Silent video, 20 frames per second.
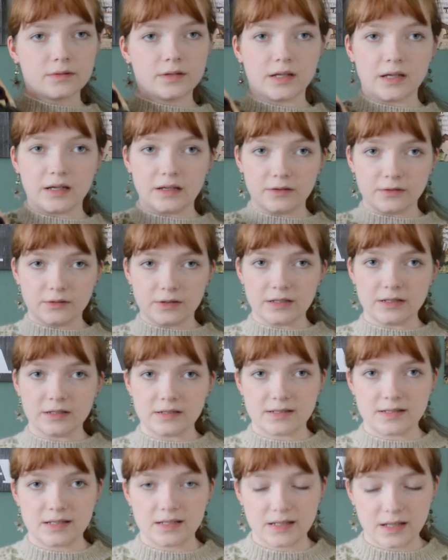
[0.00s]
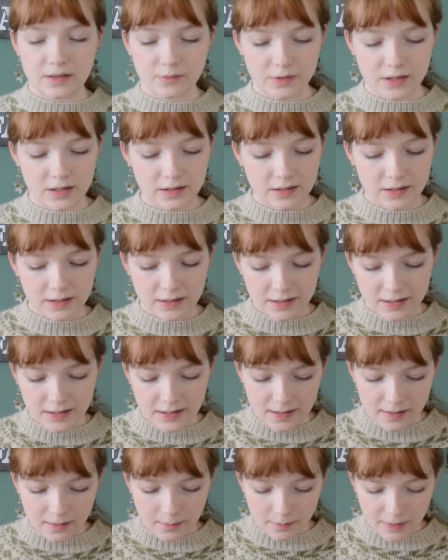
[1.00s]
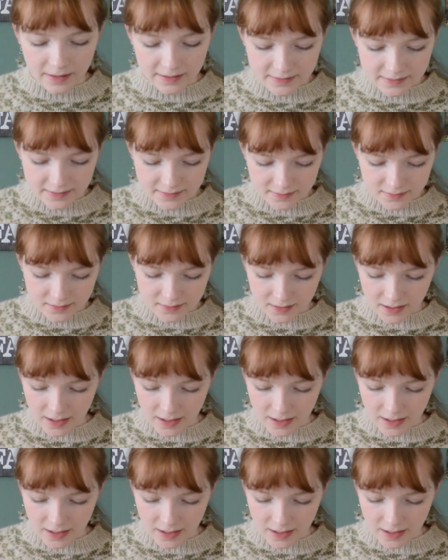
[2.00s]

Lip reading: Yeah, you didn't see that well, but